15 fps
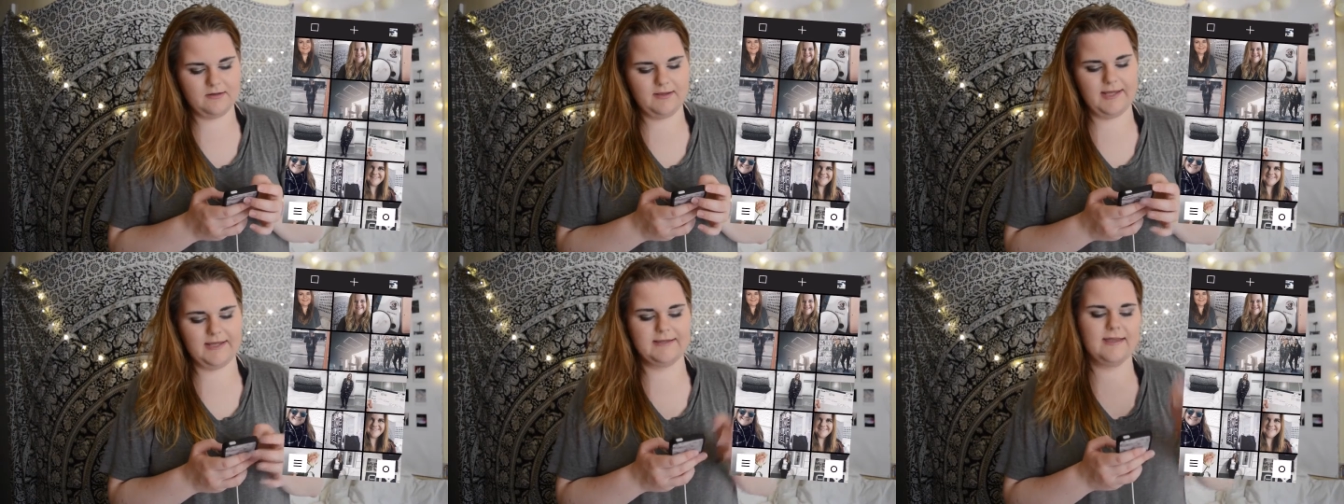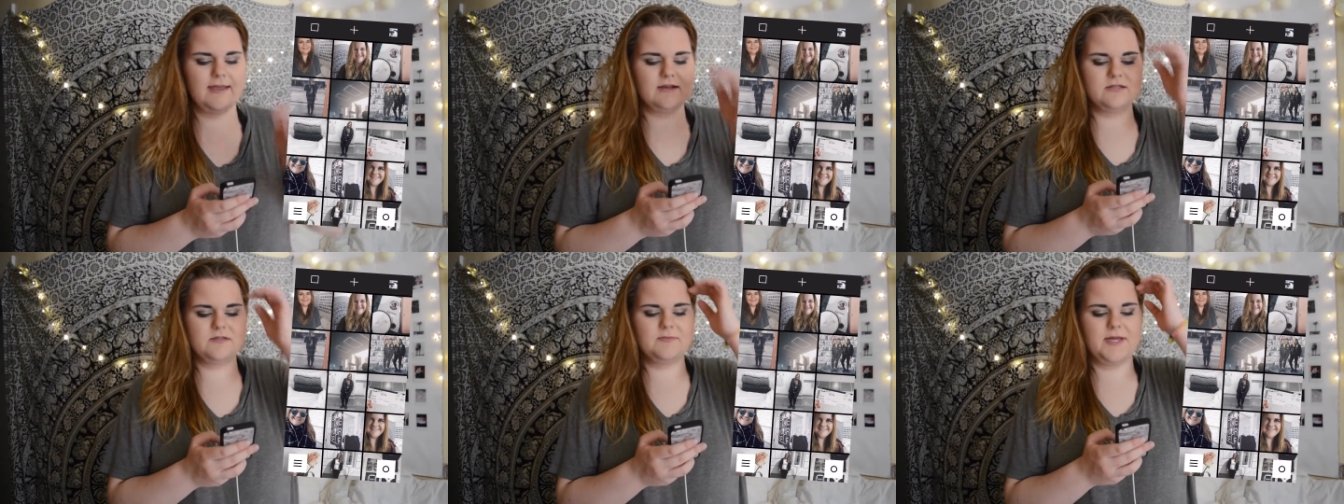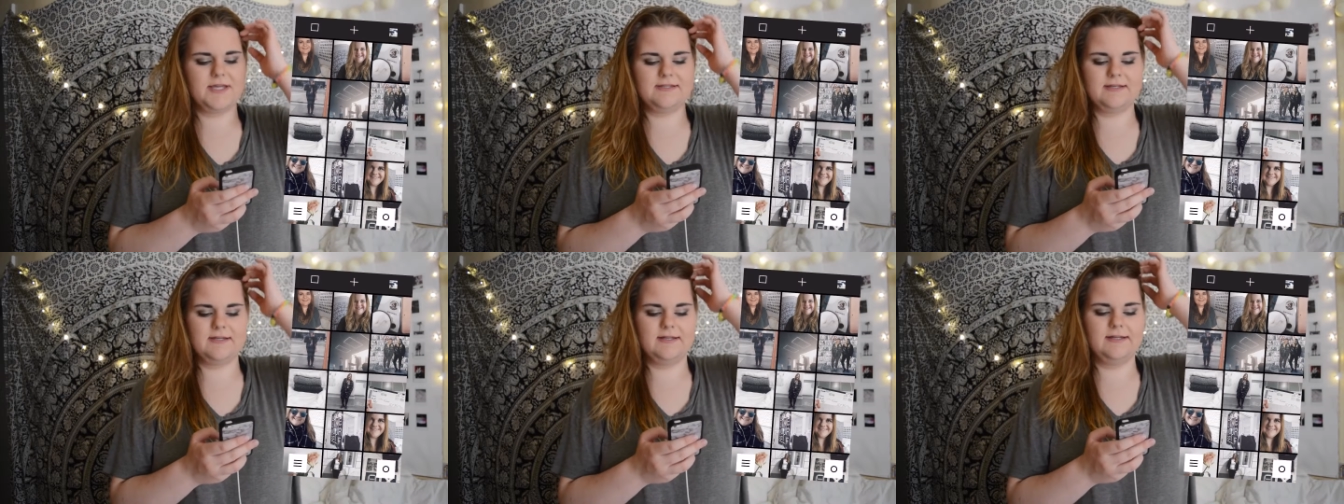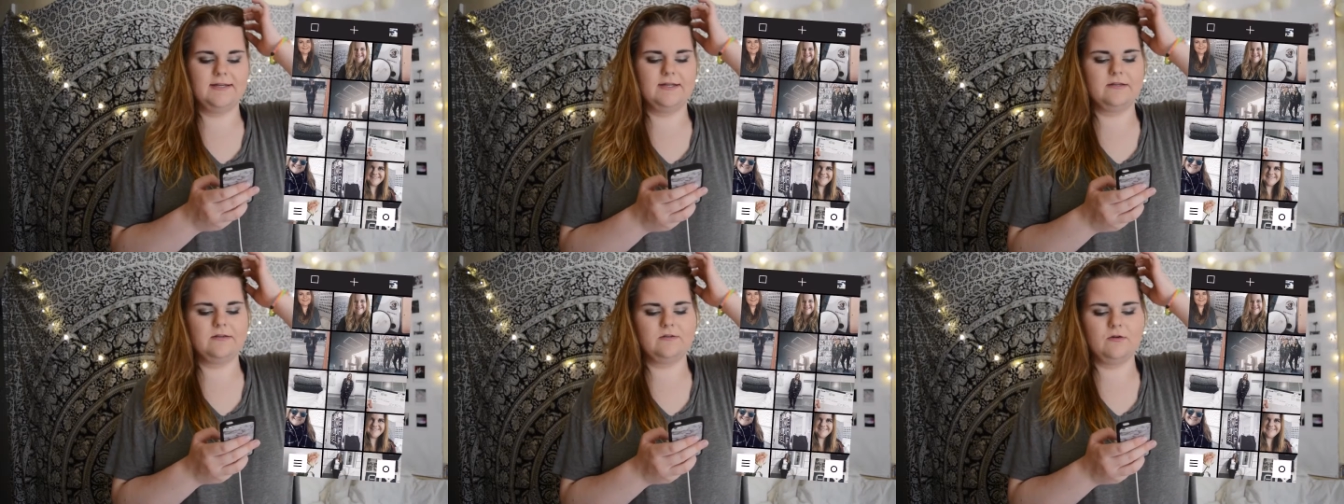Like, that is basically
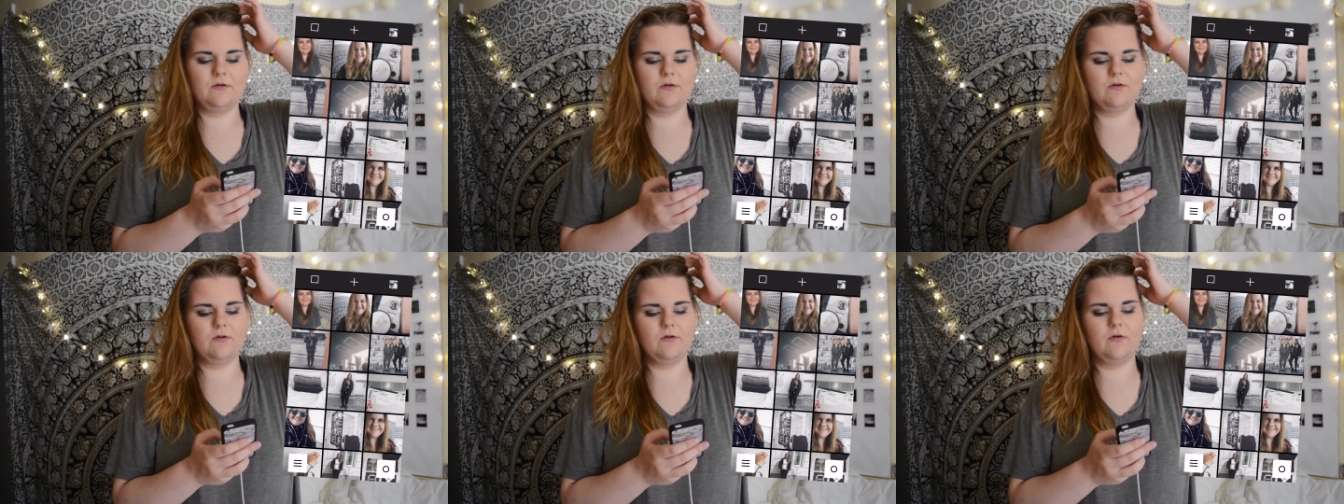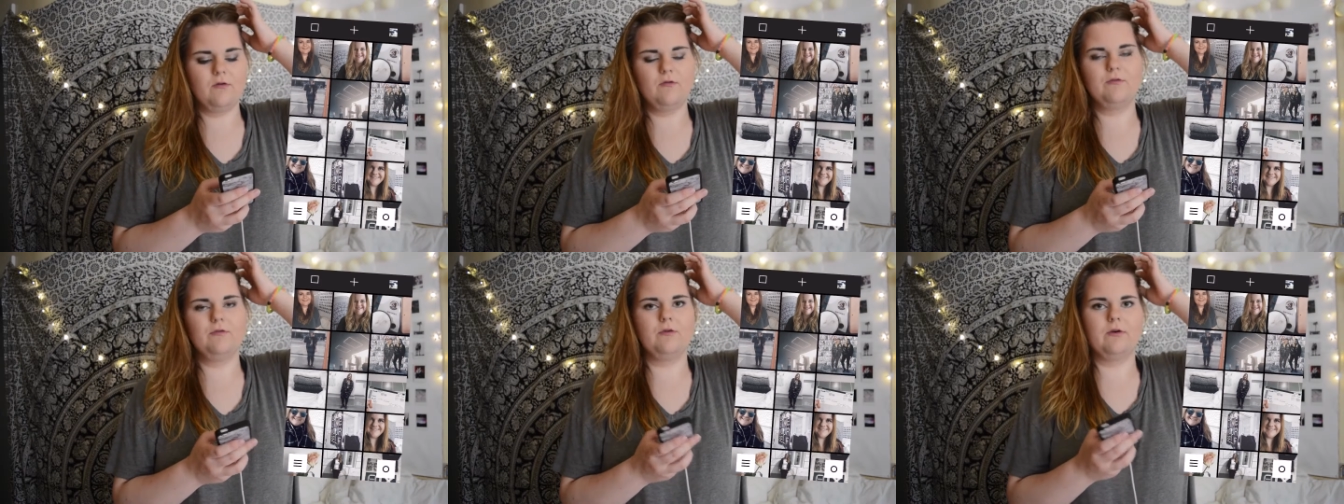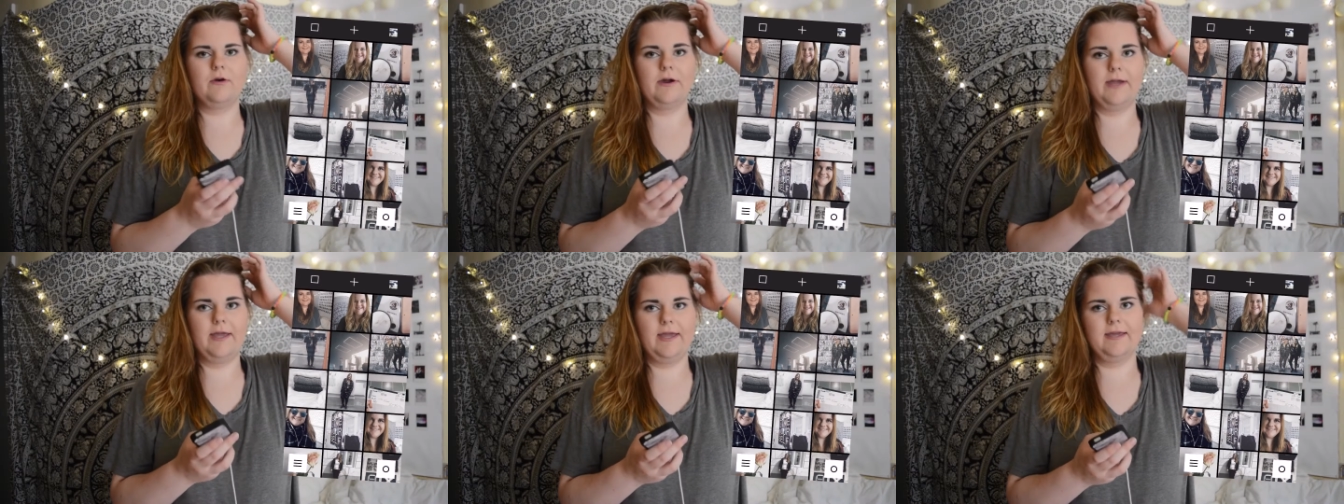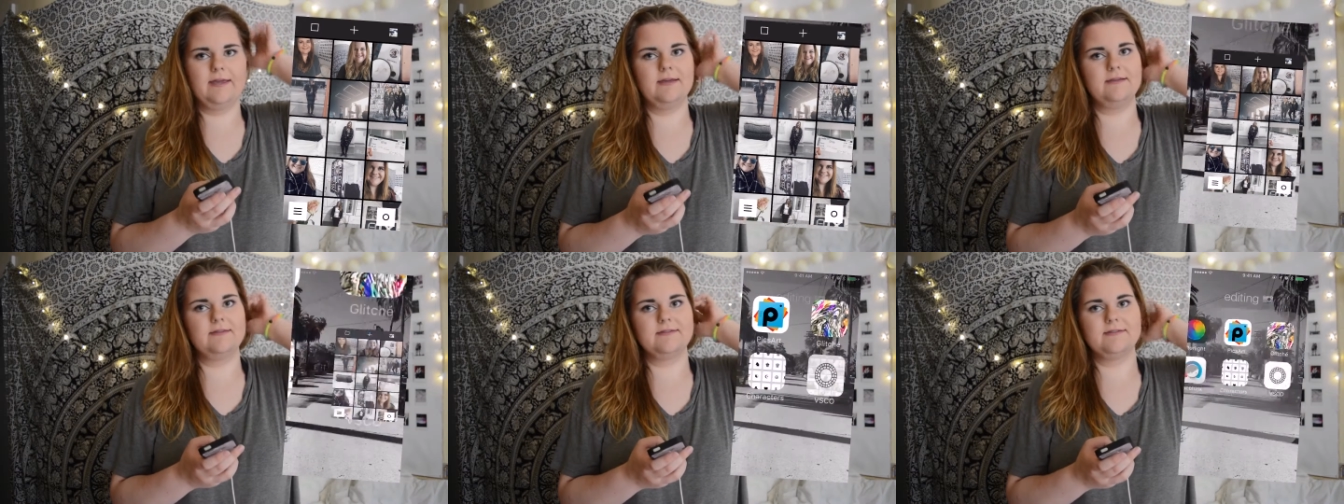it for
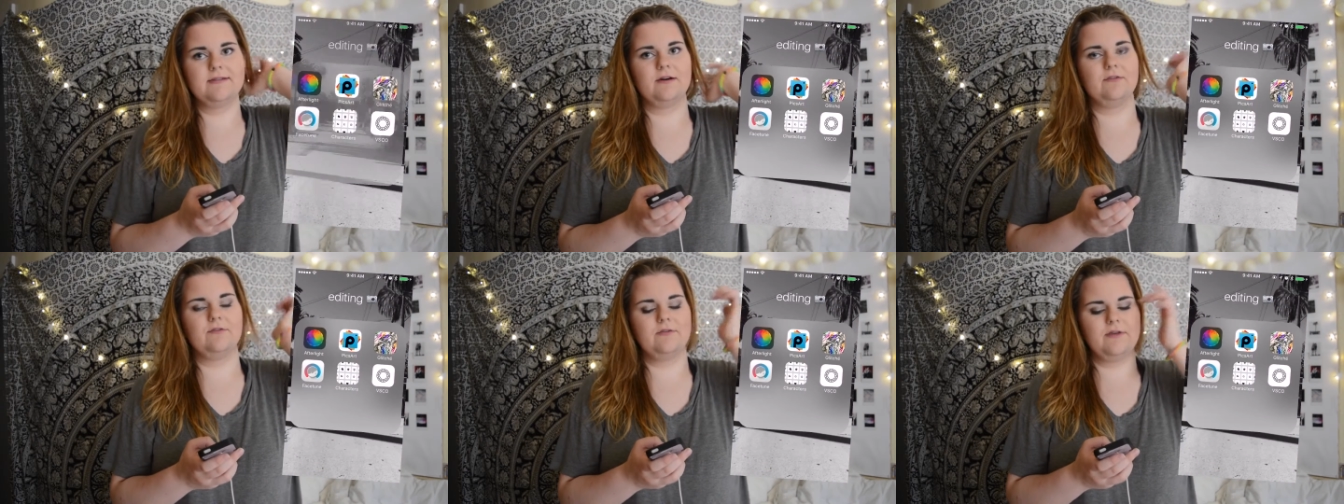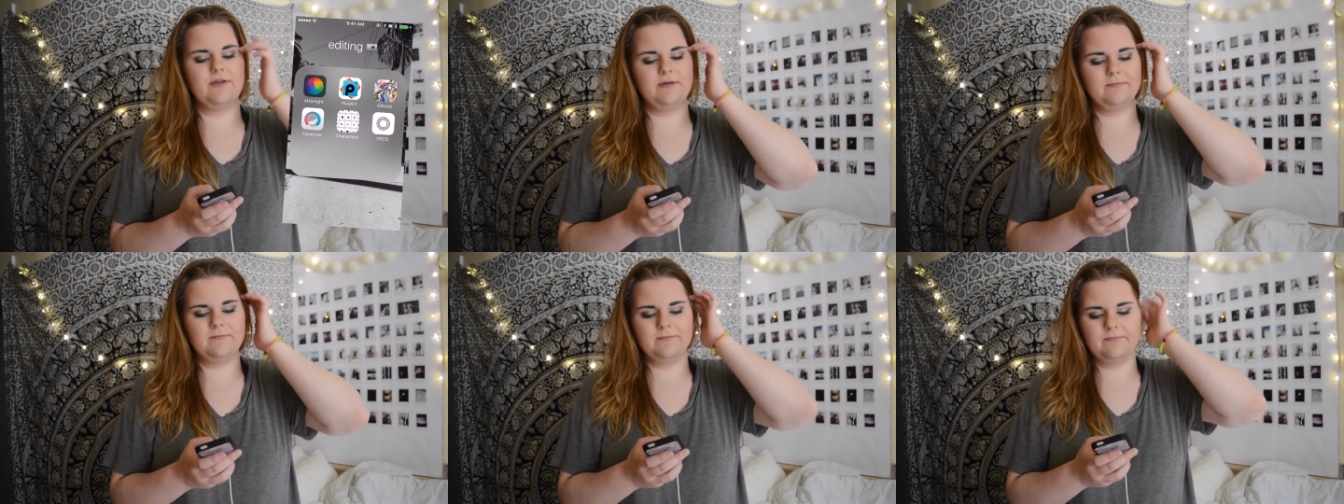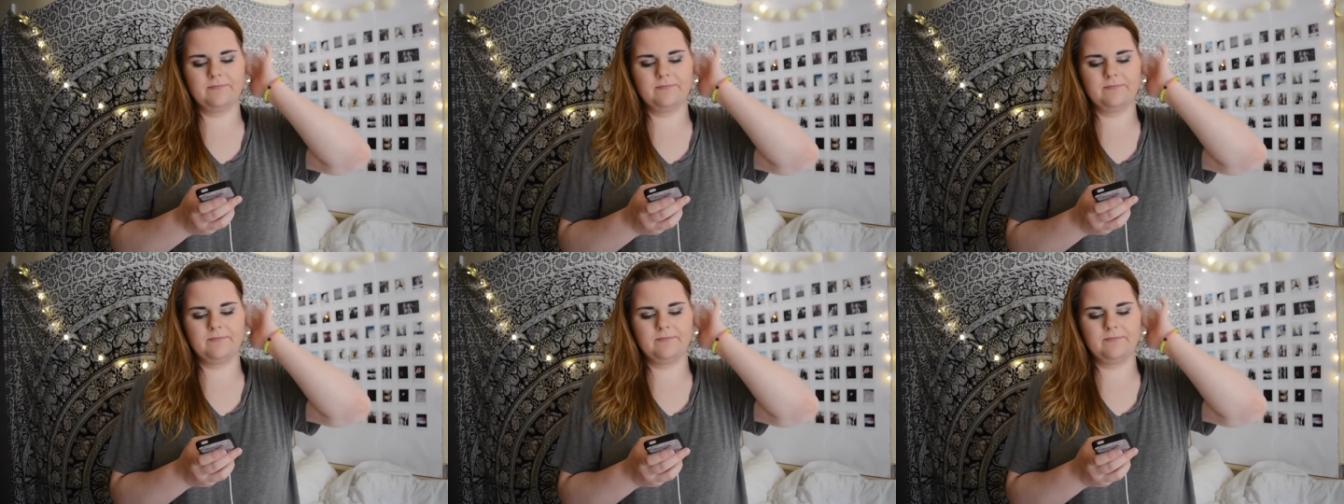a selfie.